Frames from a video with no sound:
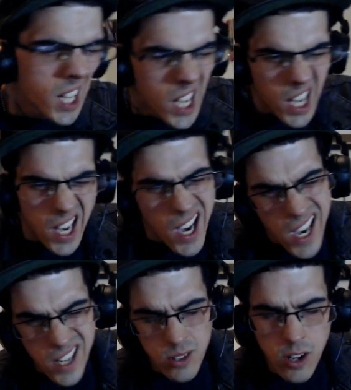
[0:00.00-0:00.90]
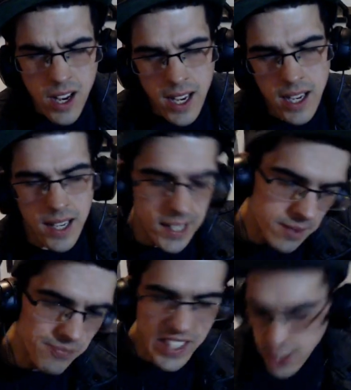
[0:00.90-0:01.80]
I don't know.
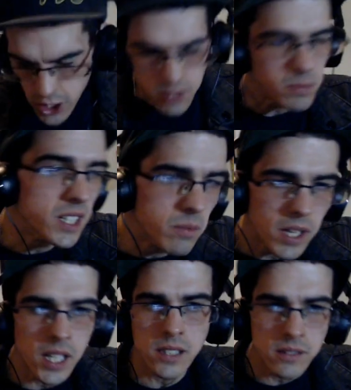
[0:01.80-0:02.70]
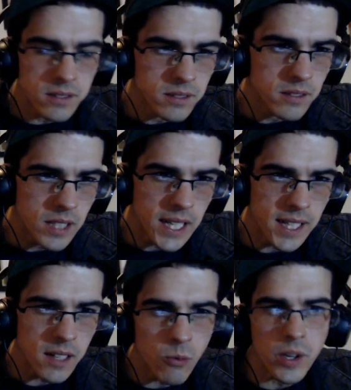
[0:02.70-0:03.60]
It's just me, man. I
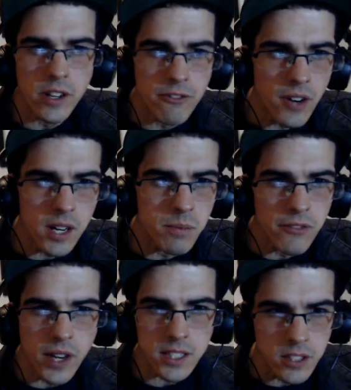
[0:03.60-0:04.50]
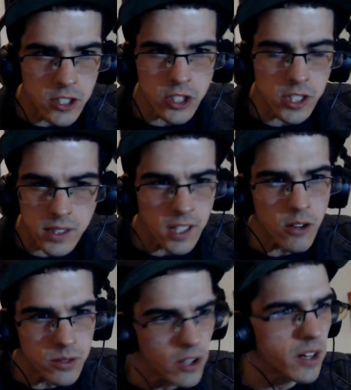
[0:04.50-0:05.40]
got weird fucking perfectionist shit that goes
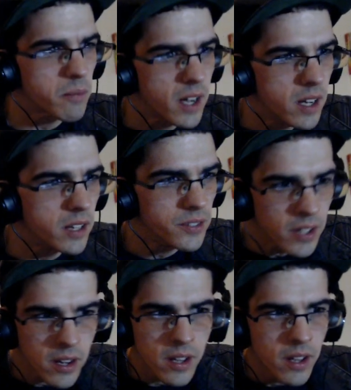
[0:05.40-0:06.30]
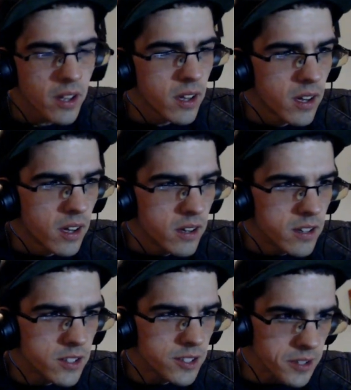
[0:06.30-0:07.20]
on in my head.
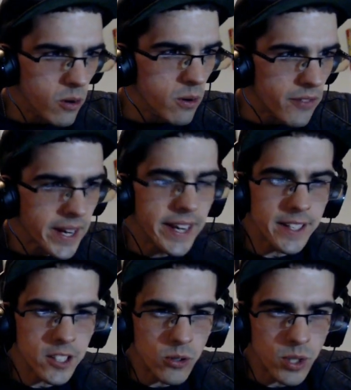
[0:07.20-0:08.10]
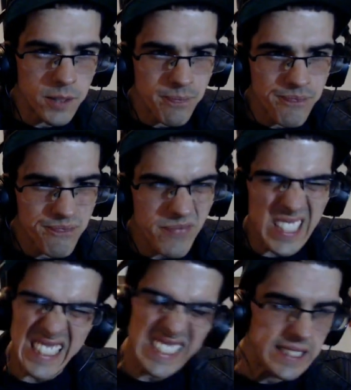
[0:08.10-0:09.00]
So if I can't do it,
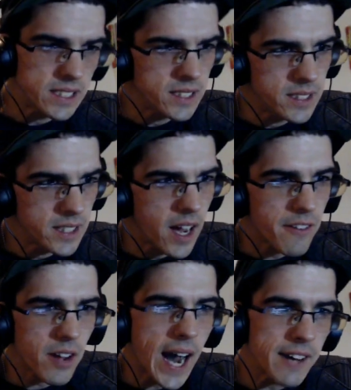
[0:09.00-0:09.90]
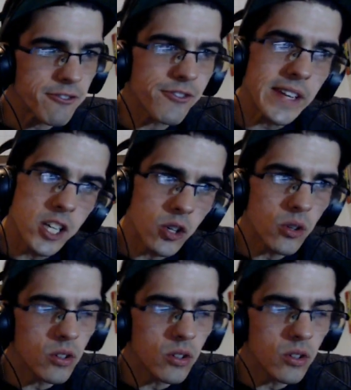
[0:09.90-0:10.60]
yeah, I feel...